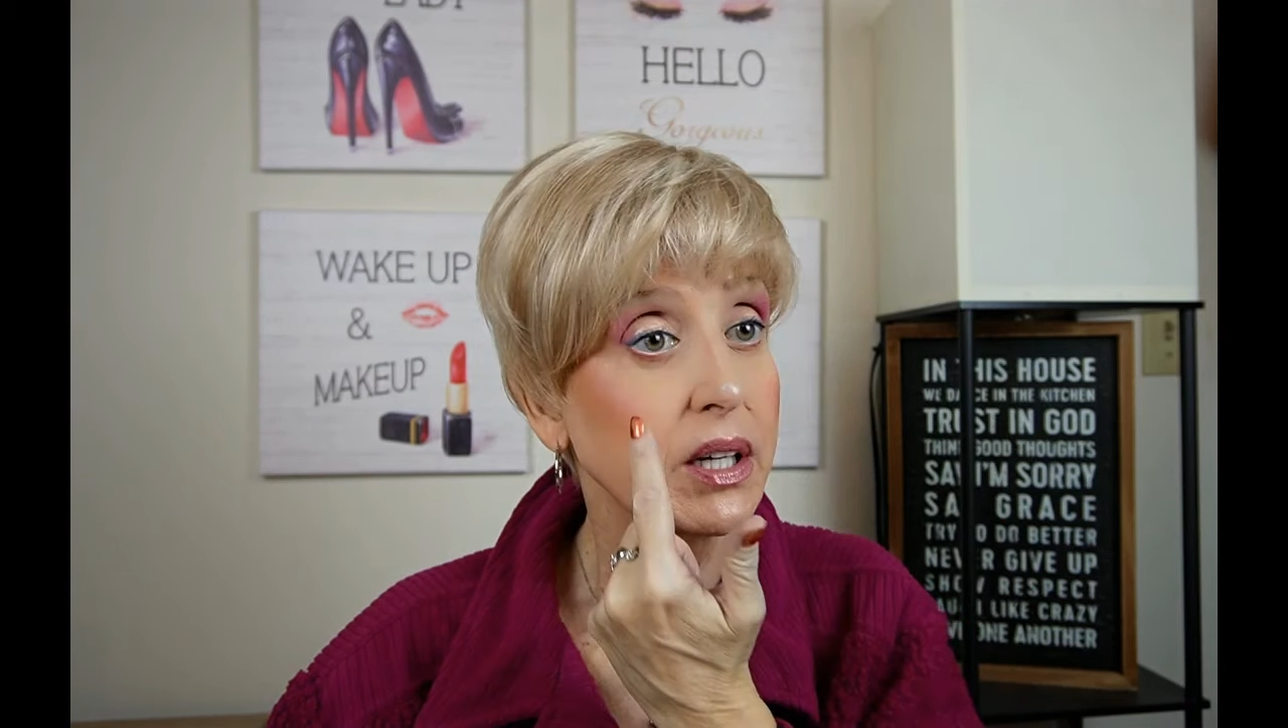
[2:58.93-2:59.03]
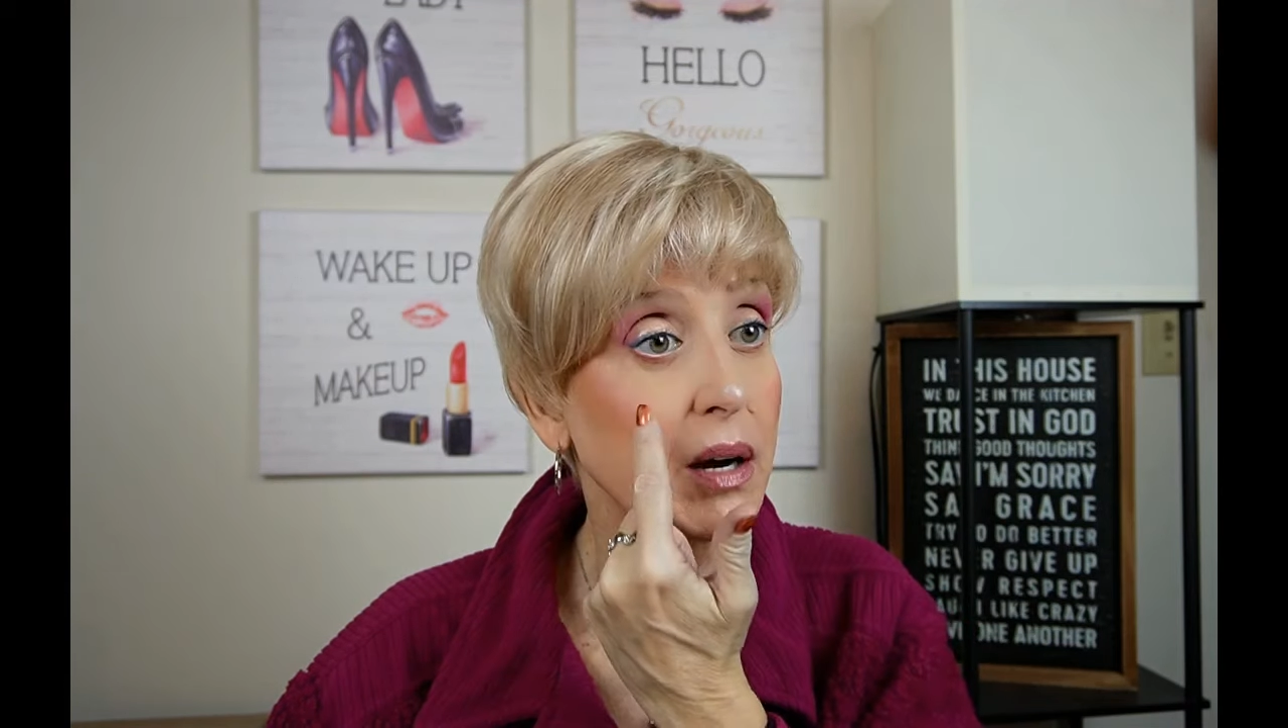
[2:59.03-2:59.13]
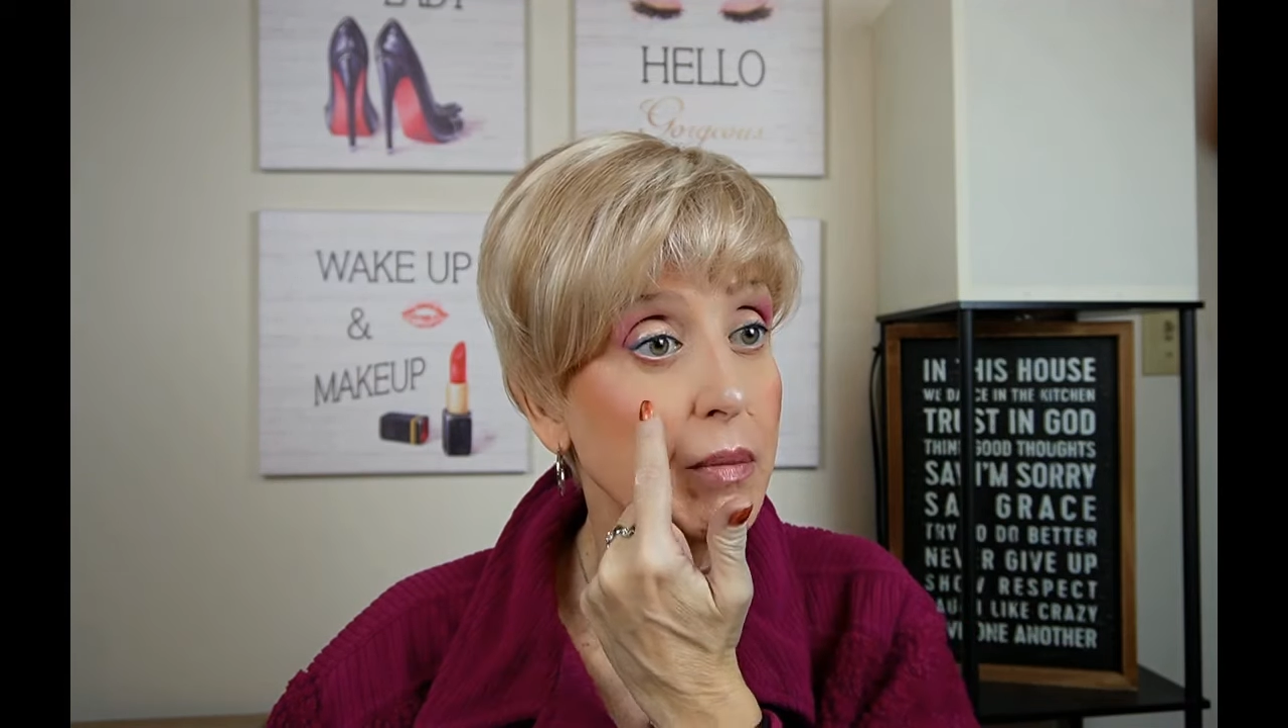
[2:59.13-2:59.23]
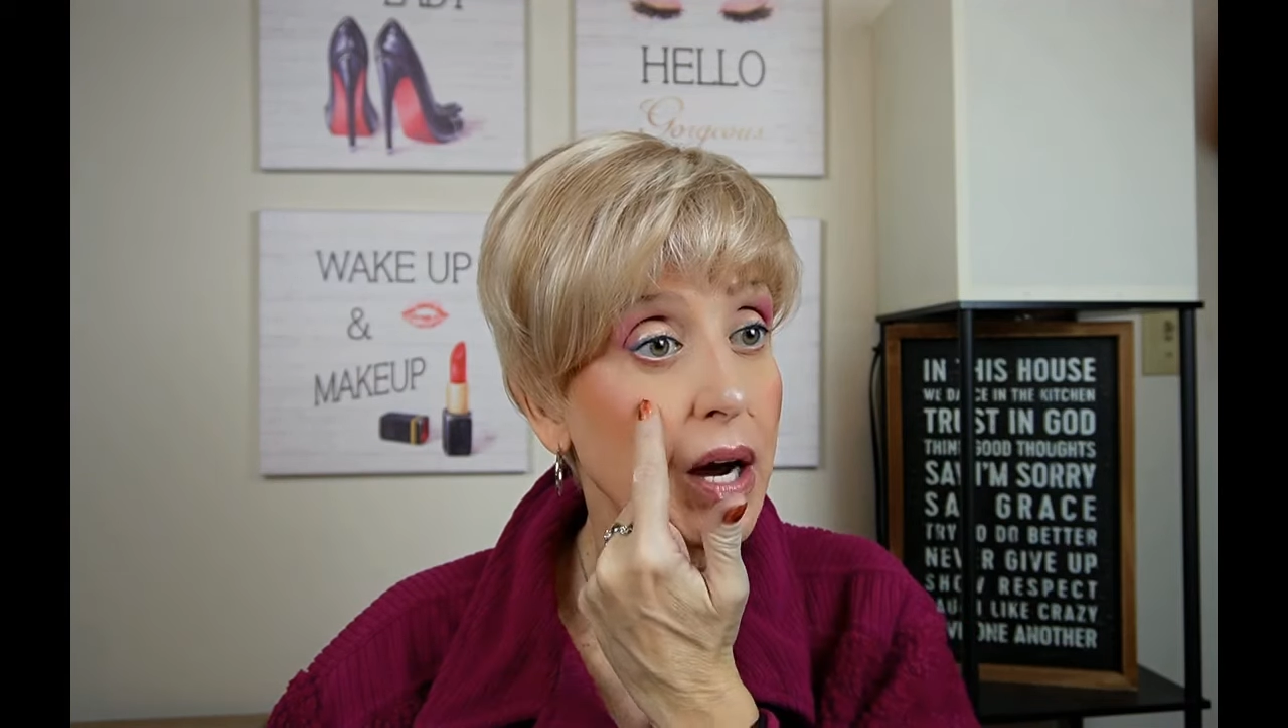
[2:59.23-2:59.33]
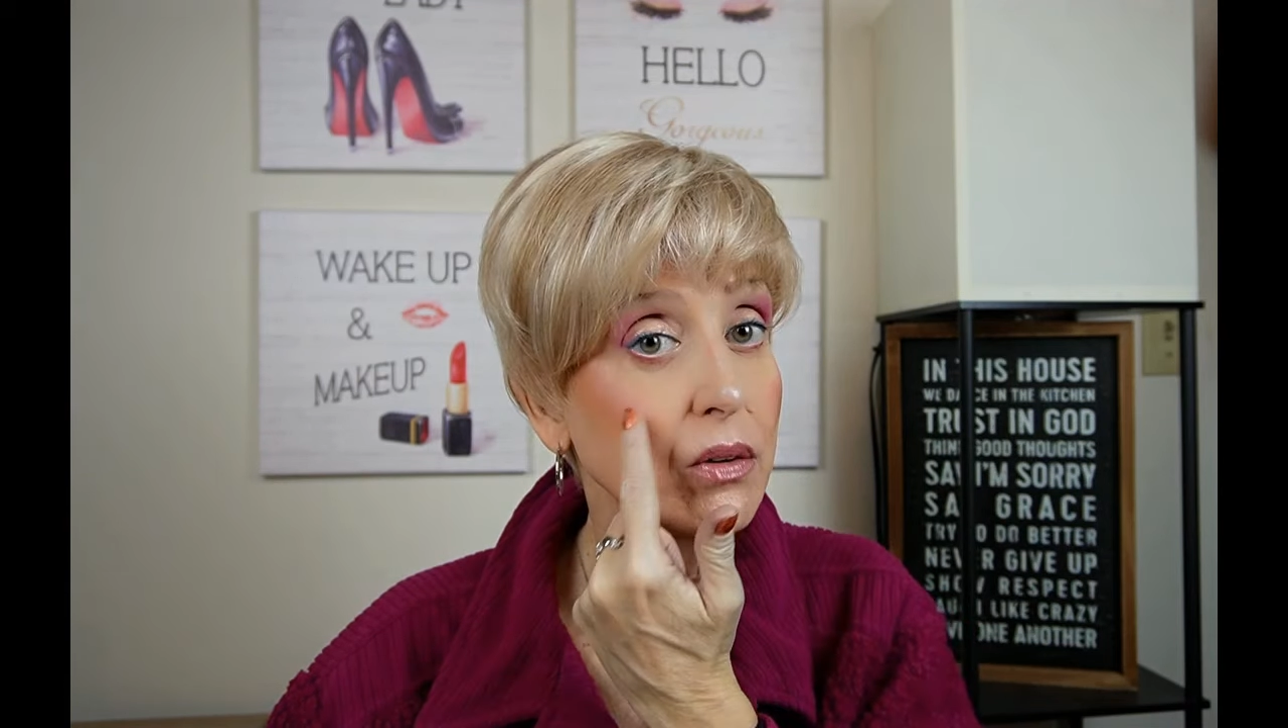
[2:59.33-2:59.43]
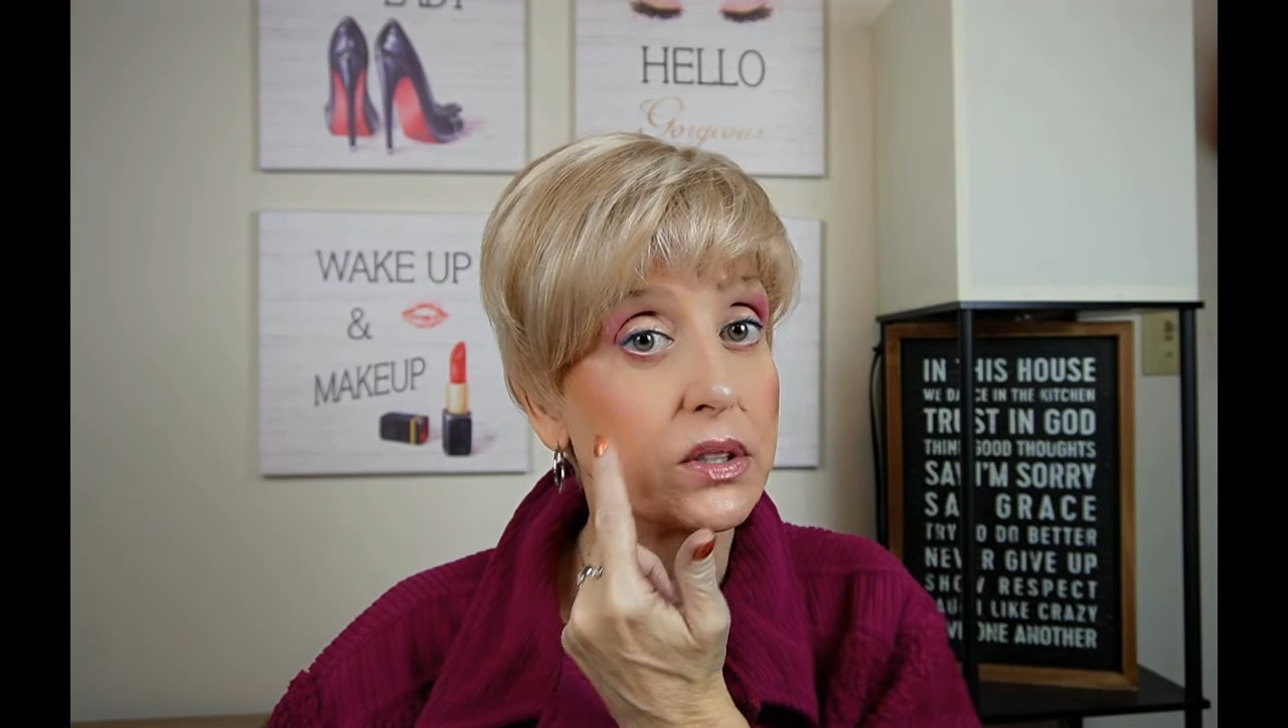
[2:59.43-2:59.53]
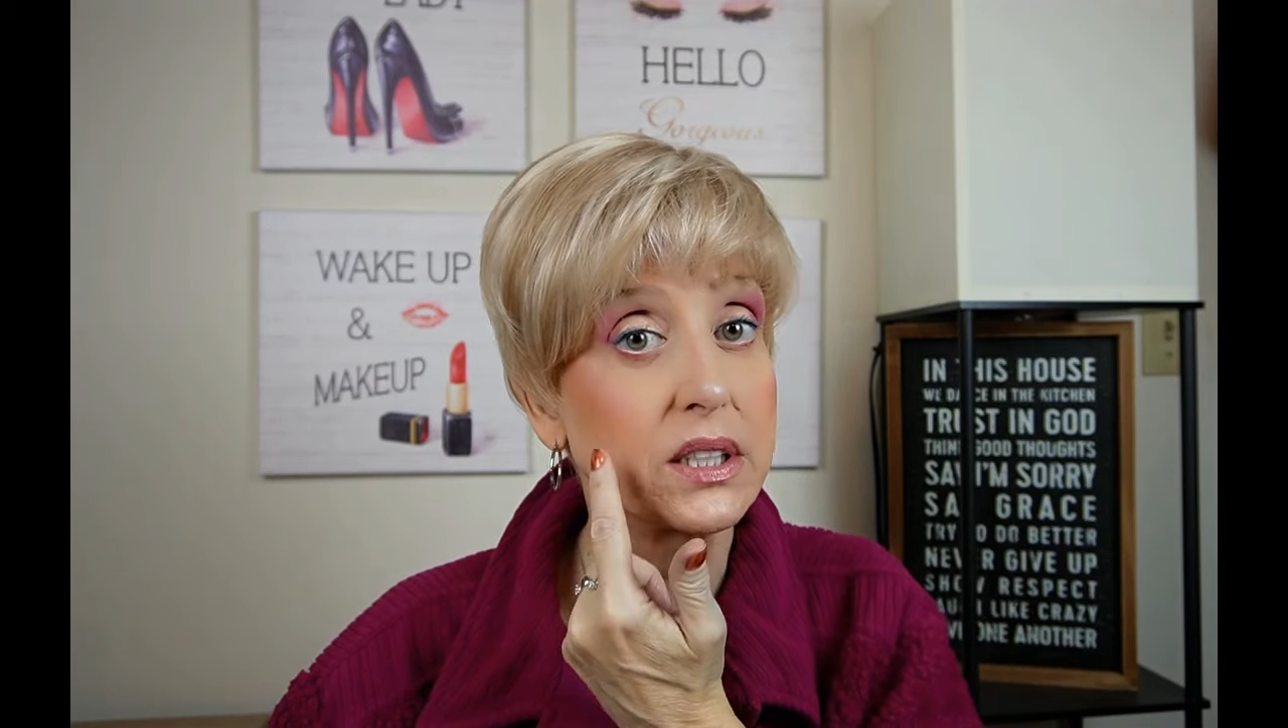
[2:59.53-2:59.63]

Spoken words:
come out in